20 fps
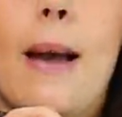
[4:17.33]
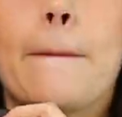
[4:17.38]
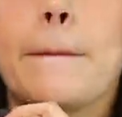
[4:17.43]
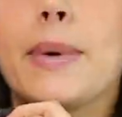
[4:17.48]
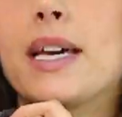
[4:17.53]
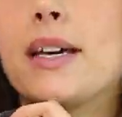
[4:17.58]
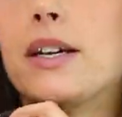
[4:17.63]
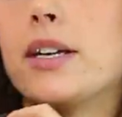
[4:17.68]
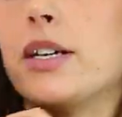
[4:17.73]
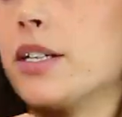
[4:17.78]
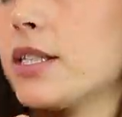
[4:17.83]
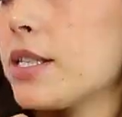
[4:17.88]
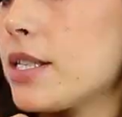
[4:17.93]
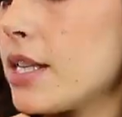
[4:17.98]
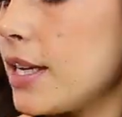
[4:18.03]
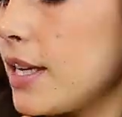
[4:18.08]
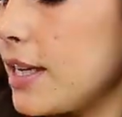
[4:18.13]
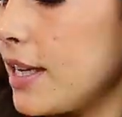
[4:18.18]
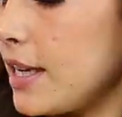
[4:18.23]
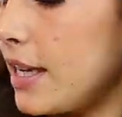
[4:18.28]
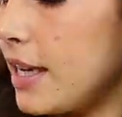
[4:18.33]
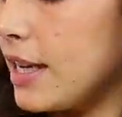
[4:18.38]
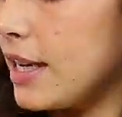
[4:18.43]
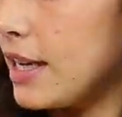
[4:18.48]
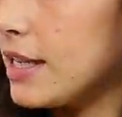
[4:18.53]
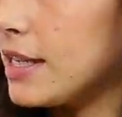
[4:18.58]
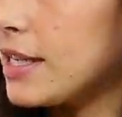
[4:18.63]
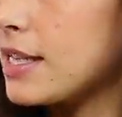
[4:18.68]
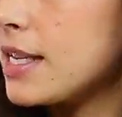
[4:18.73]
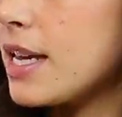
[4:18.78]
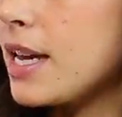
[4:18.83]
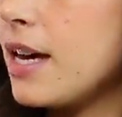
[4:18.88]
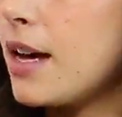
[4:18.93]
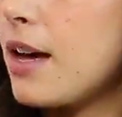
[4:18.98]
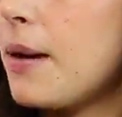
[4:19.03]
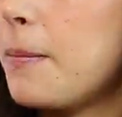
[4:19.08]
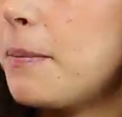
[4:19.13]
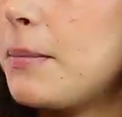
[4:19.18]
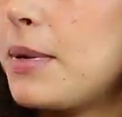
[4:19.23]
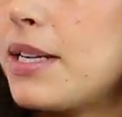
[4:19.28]
because it is
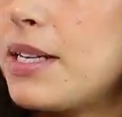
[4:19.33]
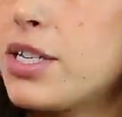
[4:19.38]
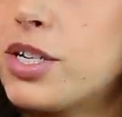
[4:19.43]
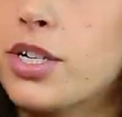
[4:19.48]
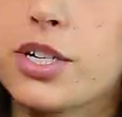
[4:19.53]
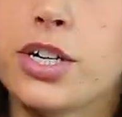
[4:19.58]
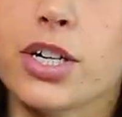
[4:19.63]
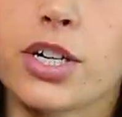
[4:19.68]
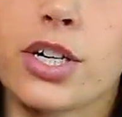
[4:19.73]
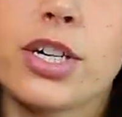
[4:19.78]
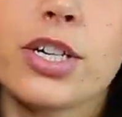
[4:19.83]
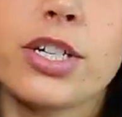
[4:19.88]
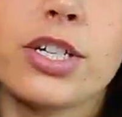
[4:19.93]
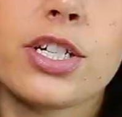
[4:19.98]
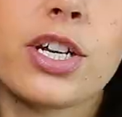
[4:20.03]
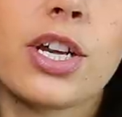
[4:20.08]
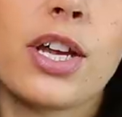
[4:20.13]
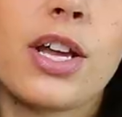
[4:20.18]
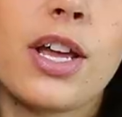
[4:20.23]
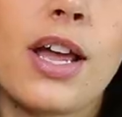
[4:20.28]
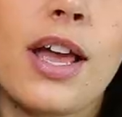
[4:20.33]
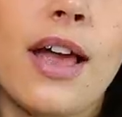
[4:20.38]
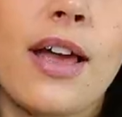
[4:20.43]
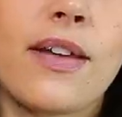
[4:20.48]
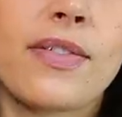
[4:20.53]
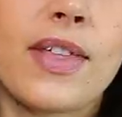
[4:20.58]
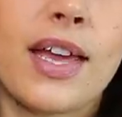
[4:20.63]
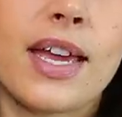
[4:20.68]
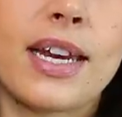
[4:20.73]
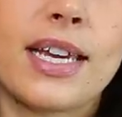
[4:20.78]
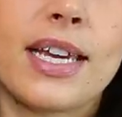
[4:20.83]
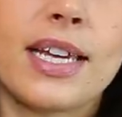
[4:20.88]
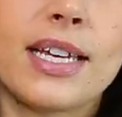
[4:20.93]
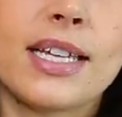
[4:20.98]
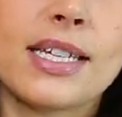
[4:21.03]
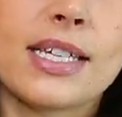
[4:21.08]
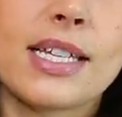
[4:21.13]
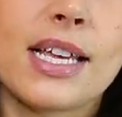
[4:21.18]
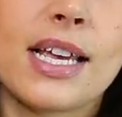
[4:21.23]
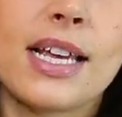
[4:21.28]
a mini skirt that
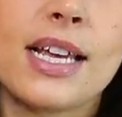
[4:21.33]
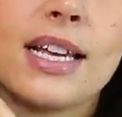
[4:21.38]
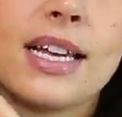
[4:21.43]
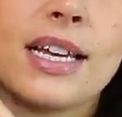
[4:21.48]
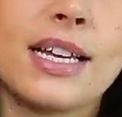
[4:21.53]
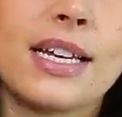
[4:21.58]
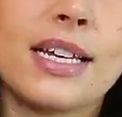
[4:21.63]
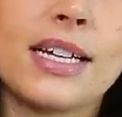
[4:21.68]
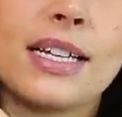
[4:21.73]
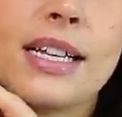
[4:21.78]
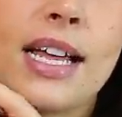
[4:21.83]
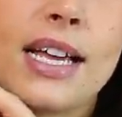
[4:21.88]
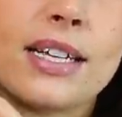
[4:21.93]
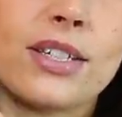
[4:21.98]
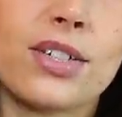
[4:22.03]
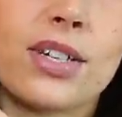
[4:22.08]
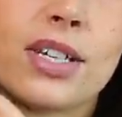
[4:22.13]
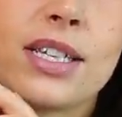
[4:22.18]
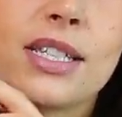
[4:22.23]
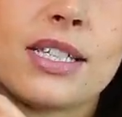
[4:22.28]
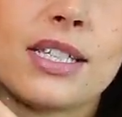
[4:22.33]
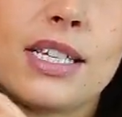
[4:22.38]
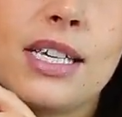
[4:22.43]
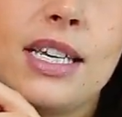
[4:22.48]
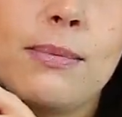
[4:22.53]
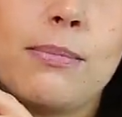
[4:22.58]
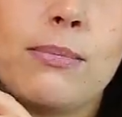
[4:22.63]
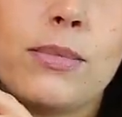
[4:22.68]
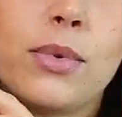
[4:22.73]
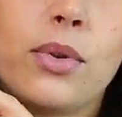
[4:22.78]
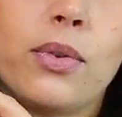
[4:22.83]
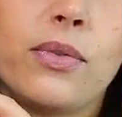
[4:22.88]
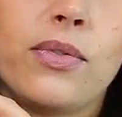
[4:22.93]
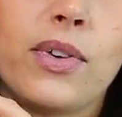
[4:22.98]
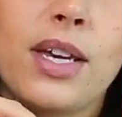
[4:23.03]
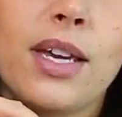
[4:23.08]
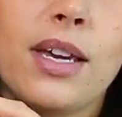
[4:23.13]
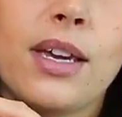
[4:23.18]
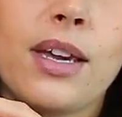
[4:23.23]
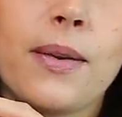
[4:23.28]
is, as you can see,
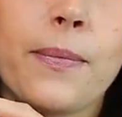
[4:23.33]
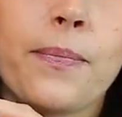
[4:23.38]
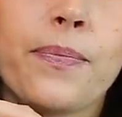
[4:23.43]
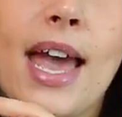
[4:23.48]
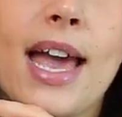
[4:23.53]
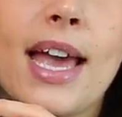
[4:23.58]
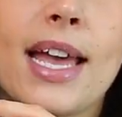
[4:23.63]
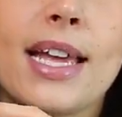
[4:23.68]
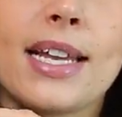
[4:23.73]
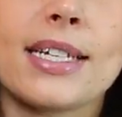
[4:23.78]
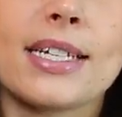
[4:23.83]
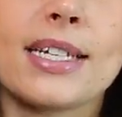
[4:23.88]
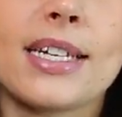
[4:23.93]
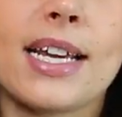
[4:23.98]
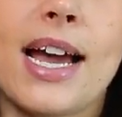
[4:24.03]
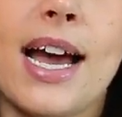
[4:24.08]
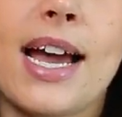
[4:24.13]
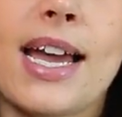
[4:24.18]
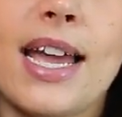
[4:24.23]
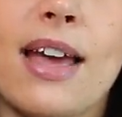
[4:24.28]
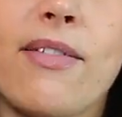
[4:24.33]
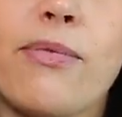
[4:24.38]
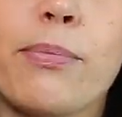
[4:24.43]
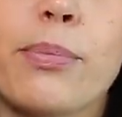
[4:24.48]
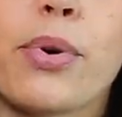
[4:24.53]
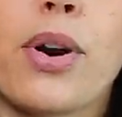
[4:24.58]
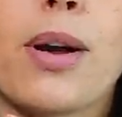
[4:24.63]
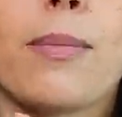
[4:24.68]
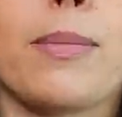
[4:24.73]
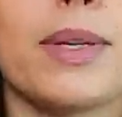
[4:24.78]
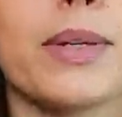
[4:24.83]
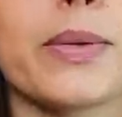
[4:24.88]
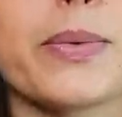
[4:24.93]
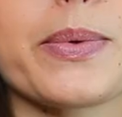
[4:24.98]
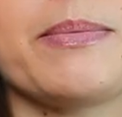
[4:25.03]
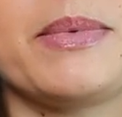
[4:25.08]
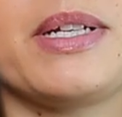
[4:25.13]
moving. And I have problems with